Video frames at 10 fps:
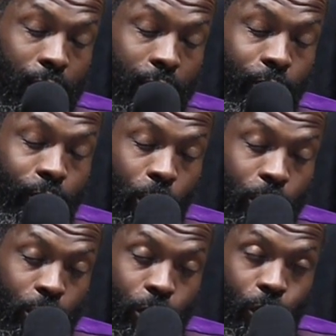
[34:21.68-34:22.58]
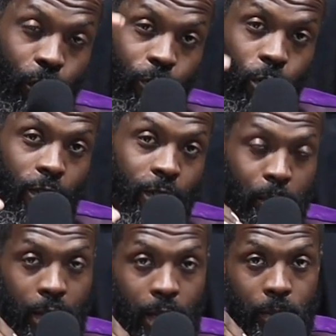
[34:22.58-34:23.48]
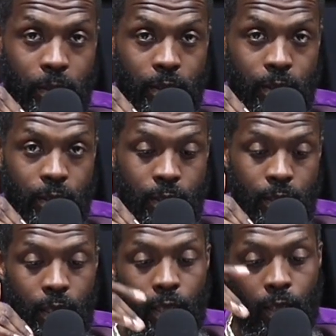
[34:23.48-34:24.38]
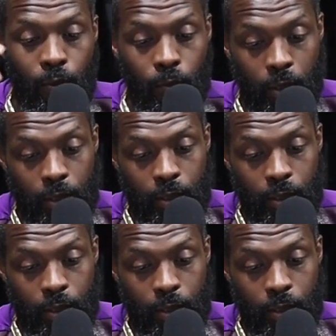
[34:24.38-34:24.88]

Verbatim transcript: first through the fourth commandment. Read.